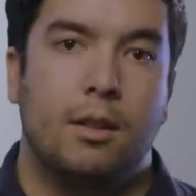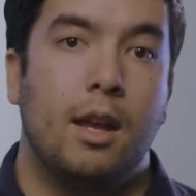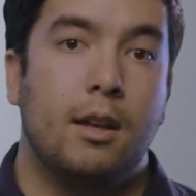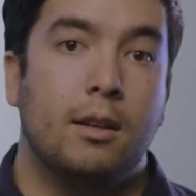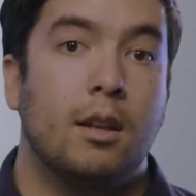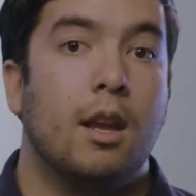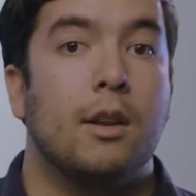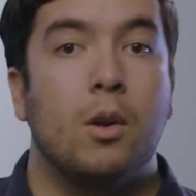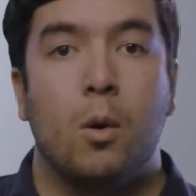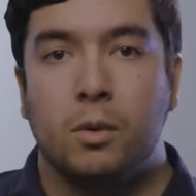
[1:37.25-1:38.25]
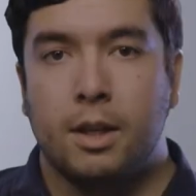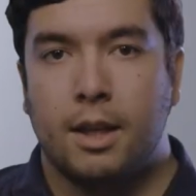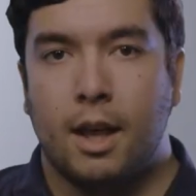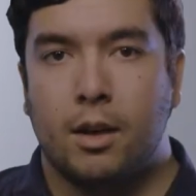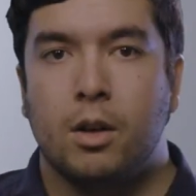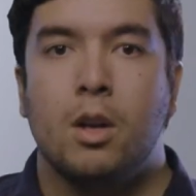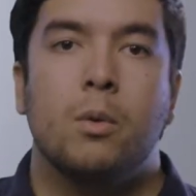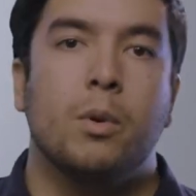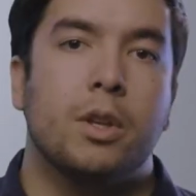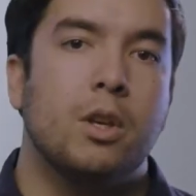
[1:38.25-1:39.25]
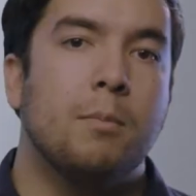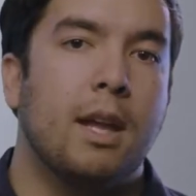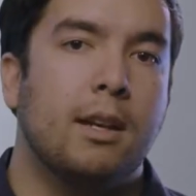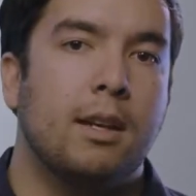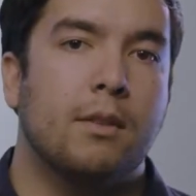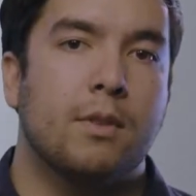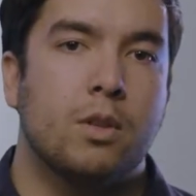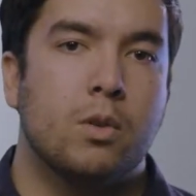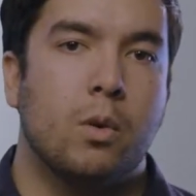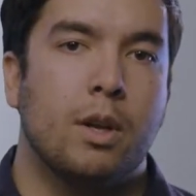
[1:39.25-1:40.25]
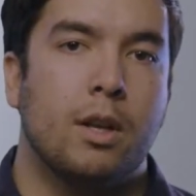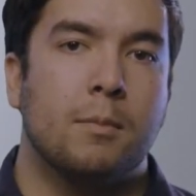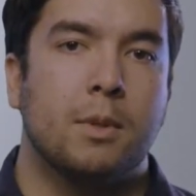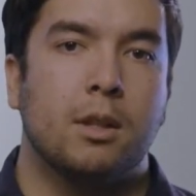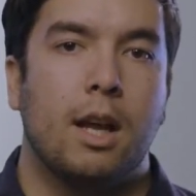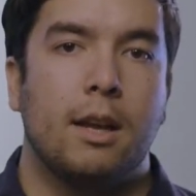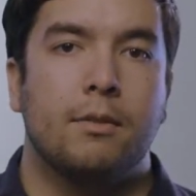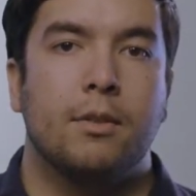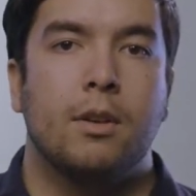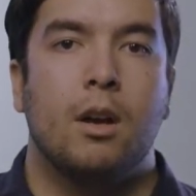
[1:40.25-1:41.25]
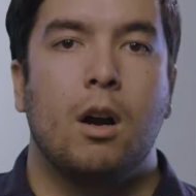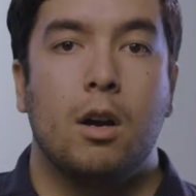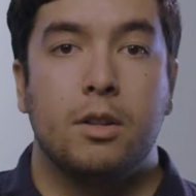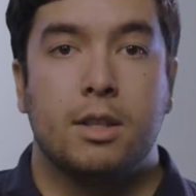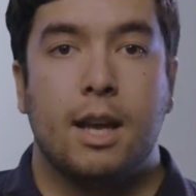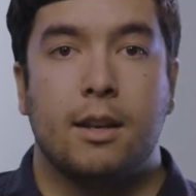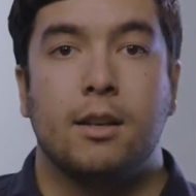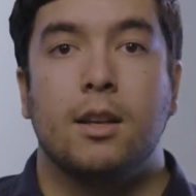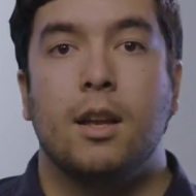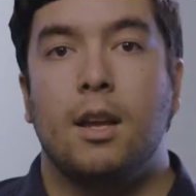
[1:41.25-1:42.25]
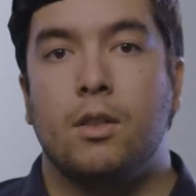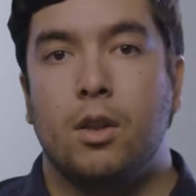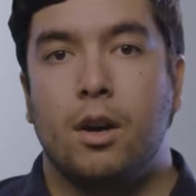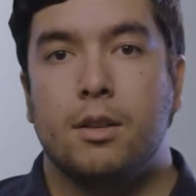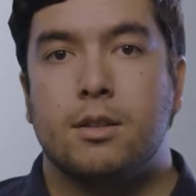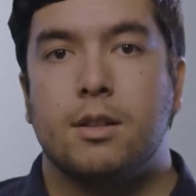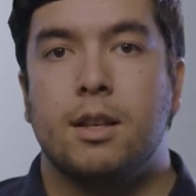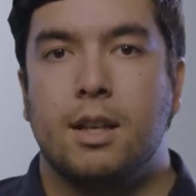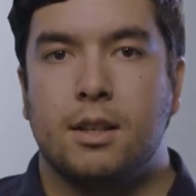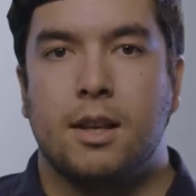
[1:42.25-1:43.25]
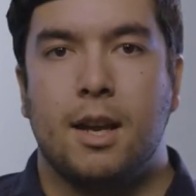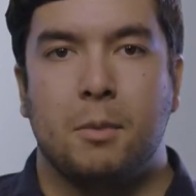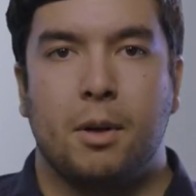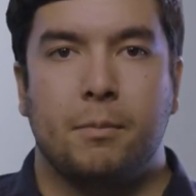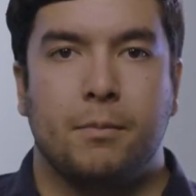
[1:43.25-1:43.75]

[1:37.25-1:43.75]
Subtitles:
Then, and only then, will the humanity of the story come to life, on set, and thus in camera.